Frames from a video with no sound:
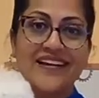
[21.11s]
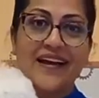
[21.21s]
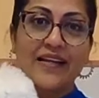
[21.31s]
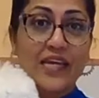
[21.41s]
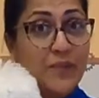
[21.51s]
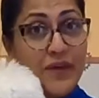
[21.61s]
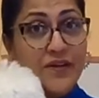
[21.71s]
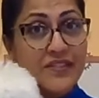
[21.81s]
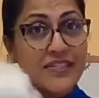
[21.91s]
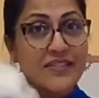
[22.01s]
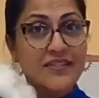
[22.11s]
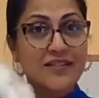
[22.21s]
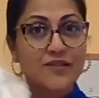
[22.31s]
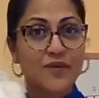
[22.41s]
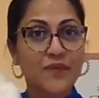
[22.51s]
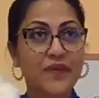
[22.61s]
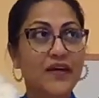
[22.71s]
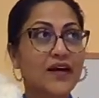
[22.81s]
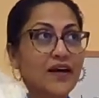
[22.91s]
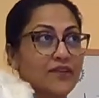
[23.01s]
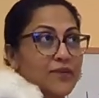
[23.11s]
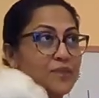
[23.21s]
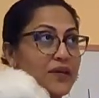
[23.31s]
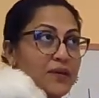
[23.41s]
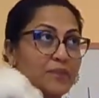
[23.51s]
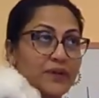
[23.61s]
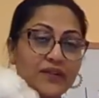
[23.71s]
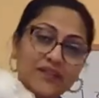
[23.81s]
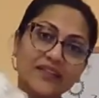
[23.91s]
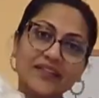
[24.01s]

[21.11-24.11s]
and keeping your distance from other people